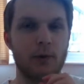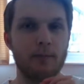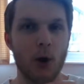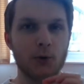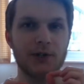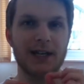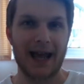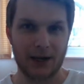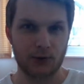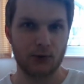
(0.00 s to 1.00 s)
most
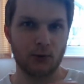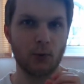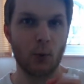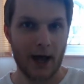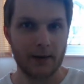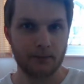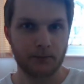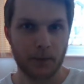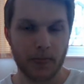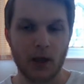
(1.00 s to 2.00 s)
natural way
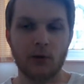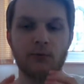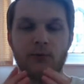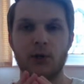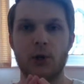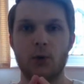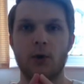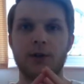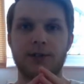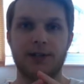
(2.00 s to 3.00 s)
for you
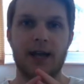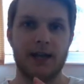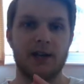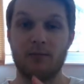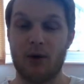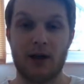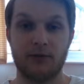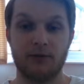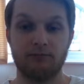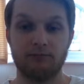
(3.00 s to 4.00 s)
to take in a
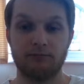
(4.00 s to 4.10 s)
breath.